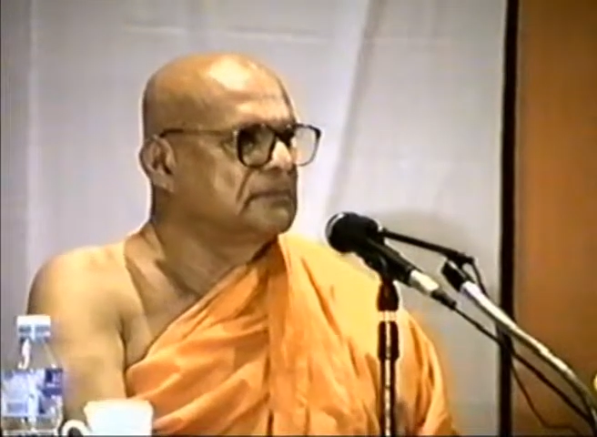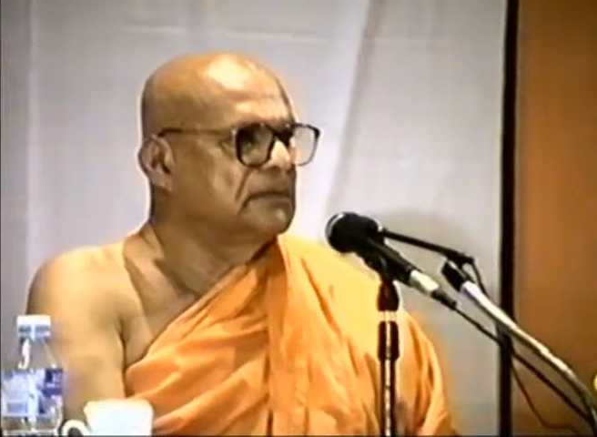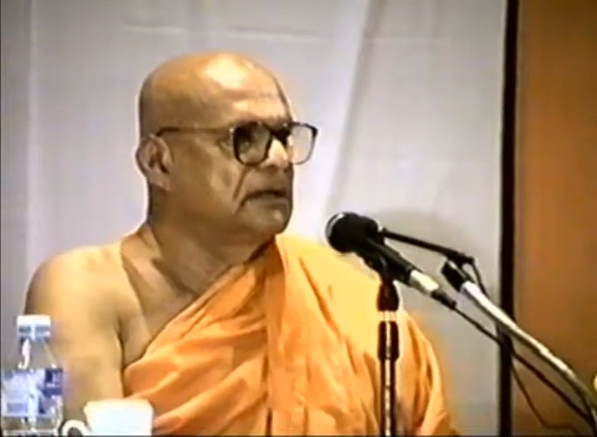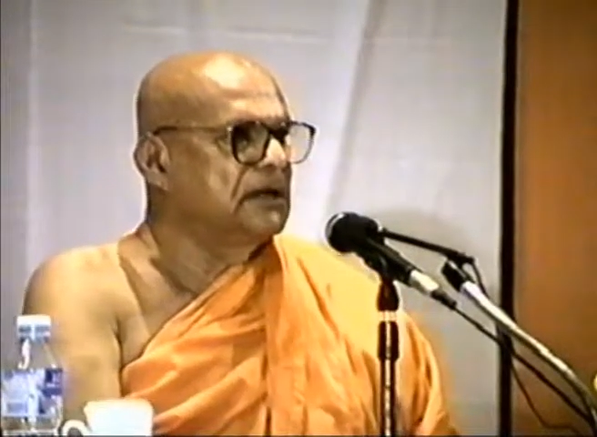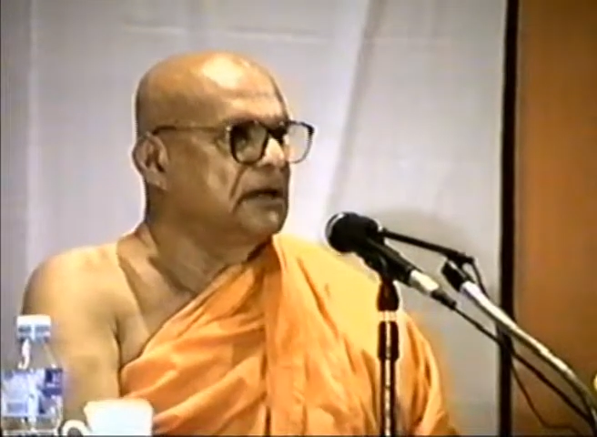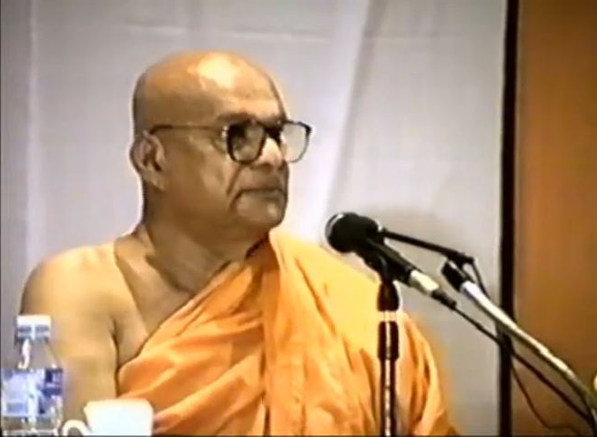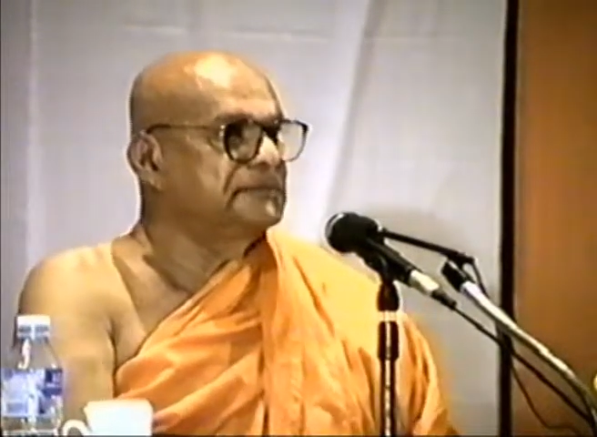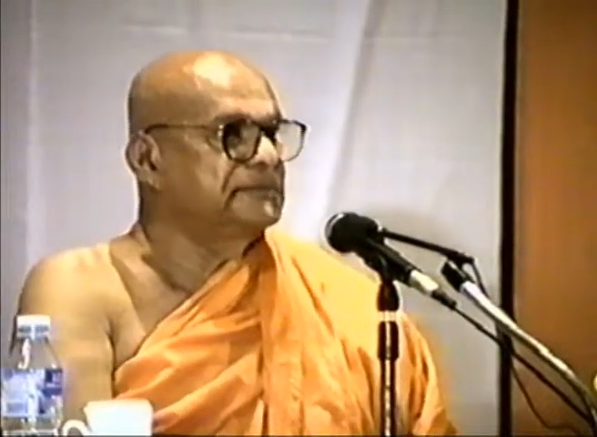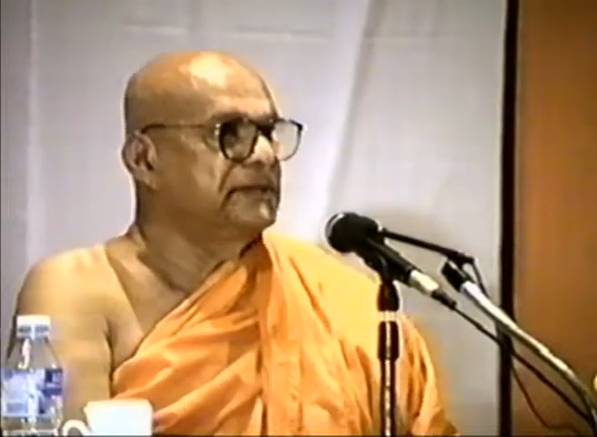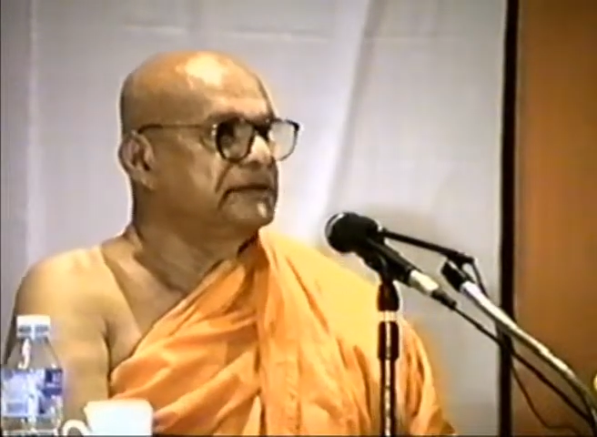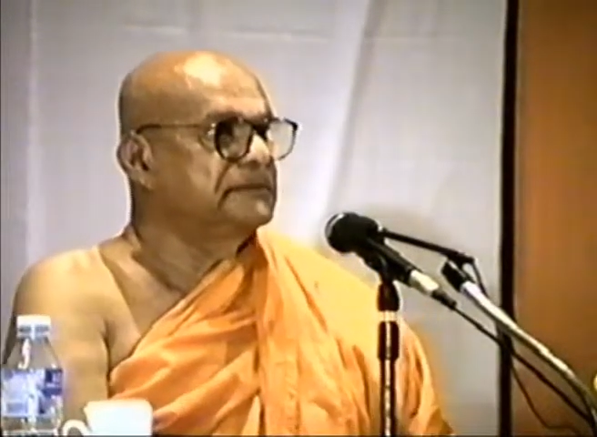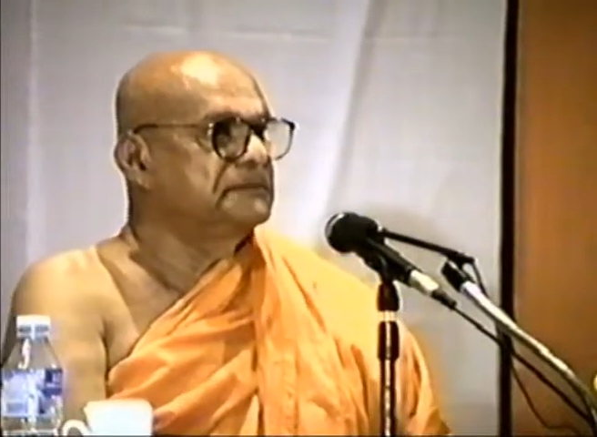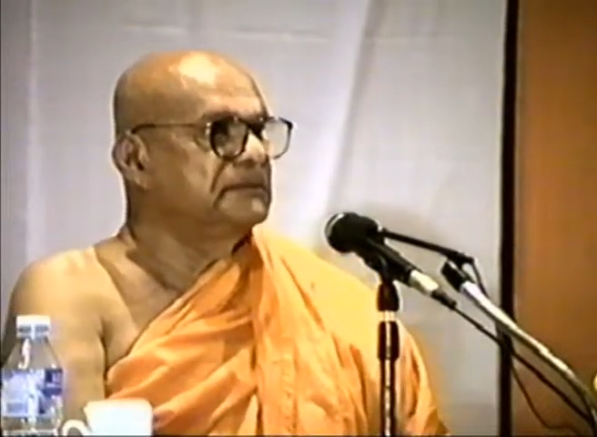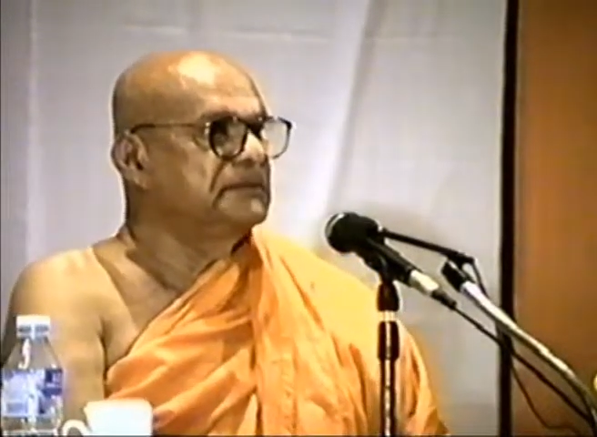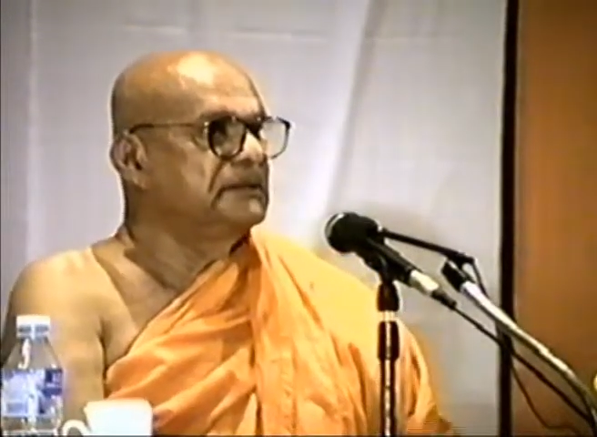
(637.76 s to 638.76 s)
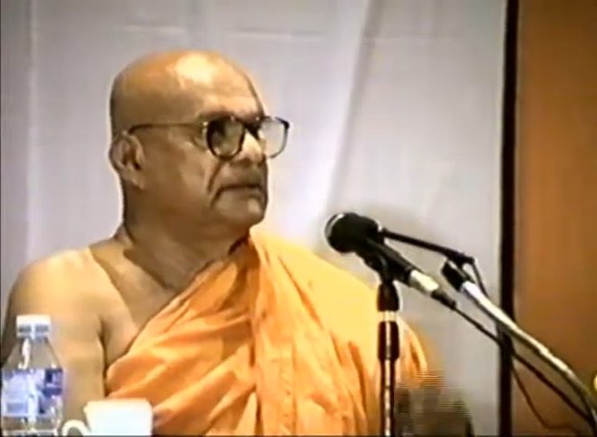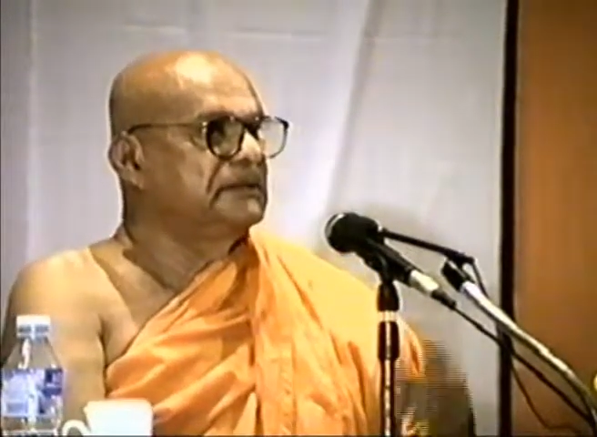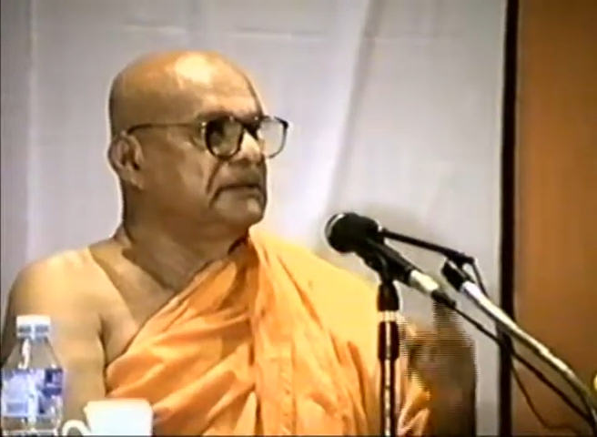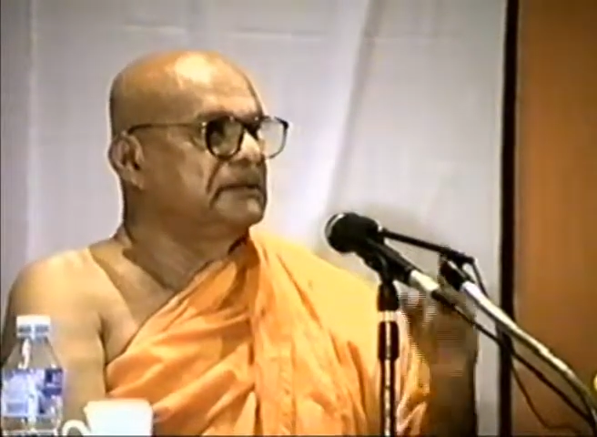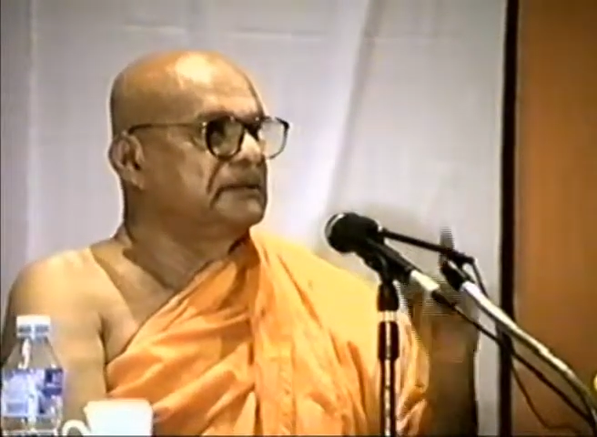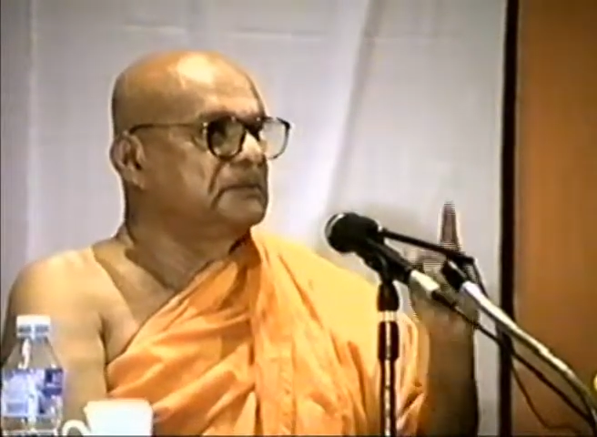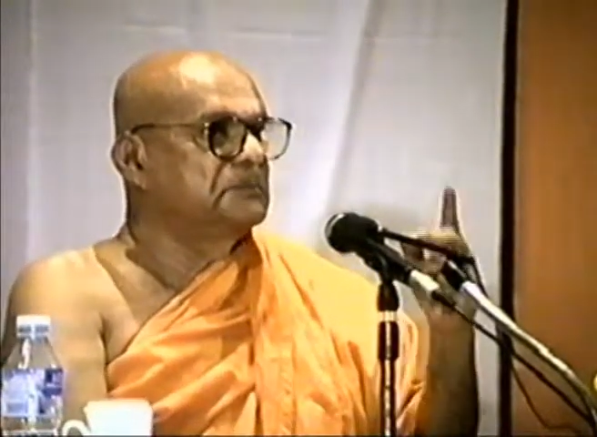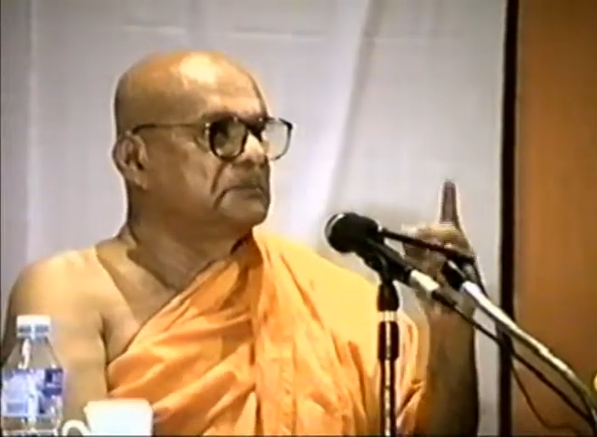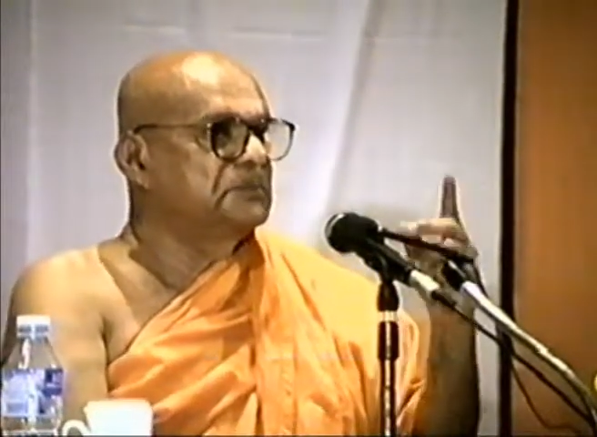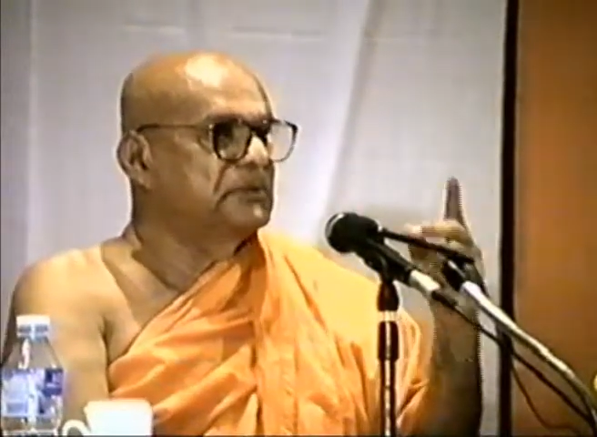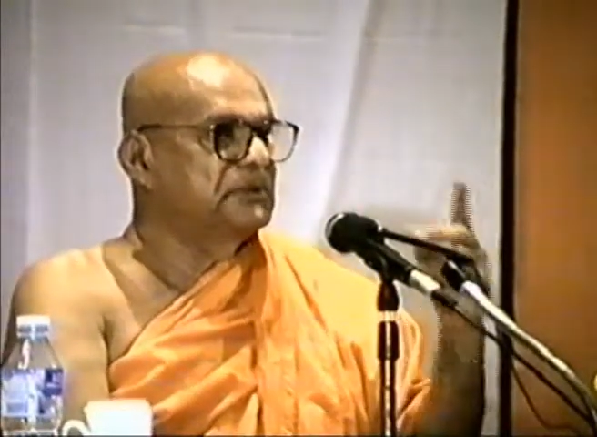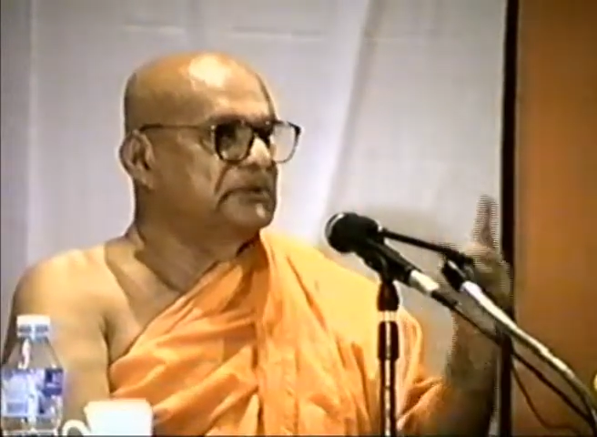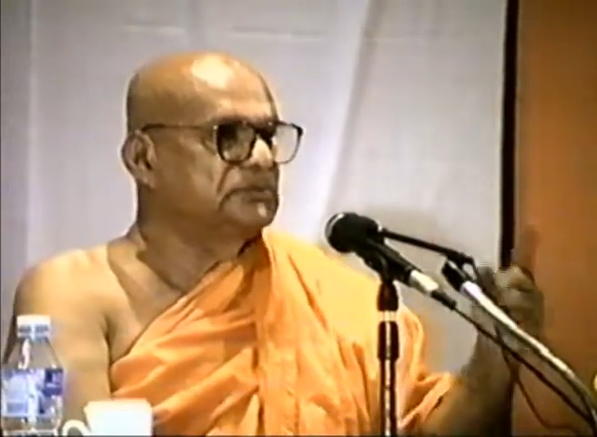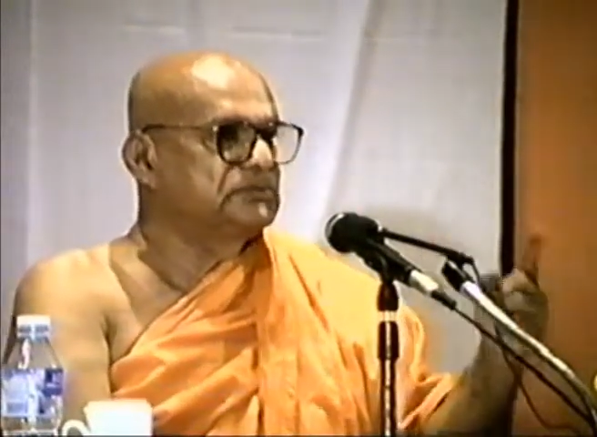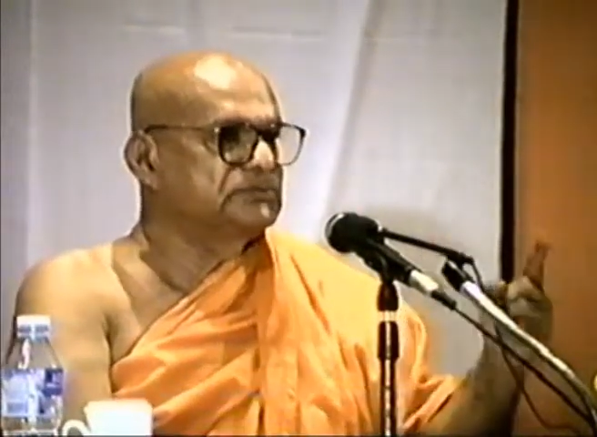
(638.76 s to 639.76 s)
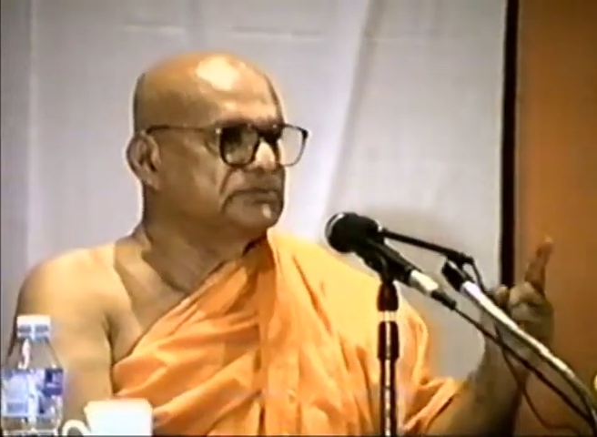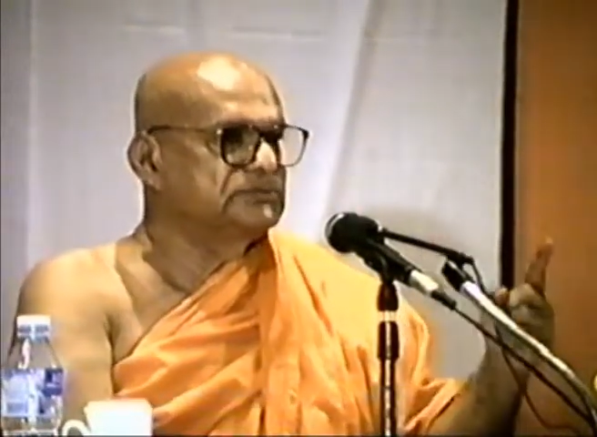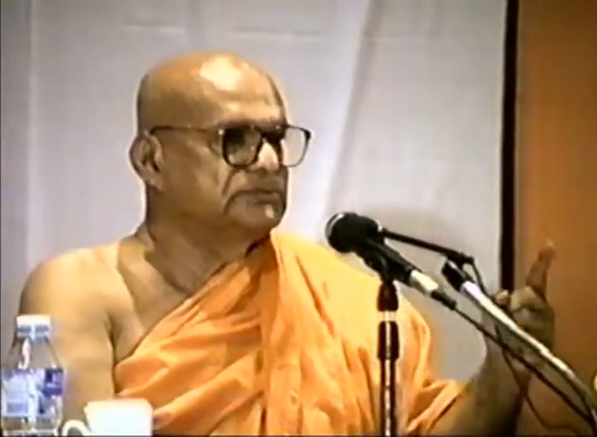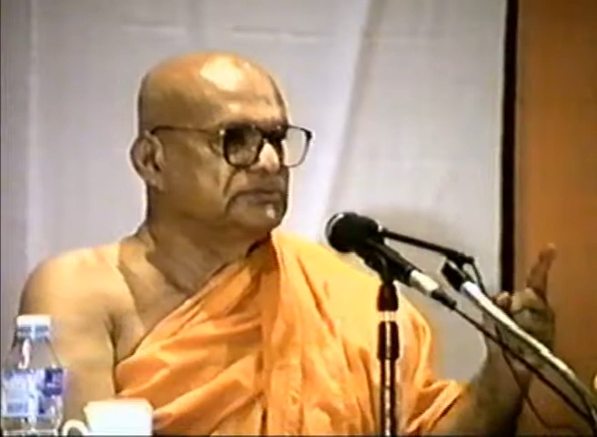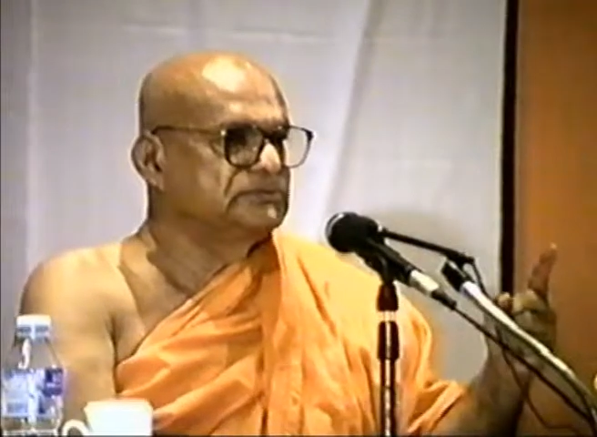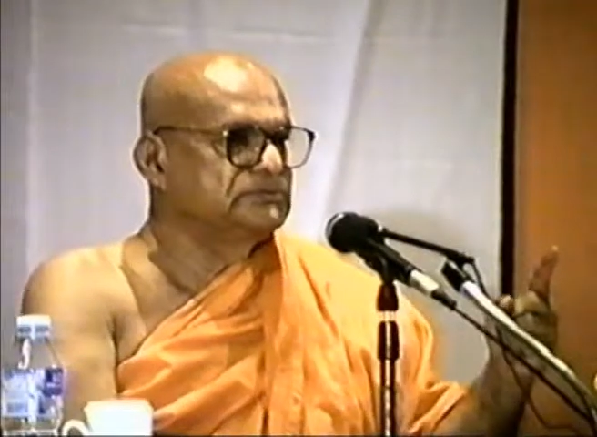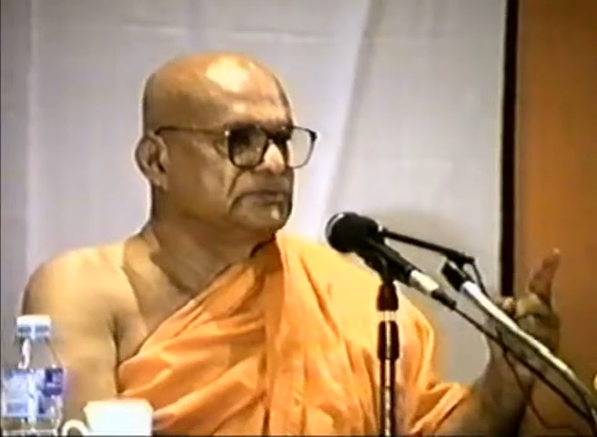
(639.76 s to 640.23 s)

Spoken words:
After that, produce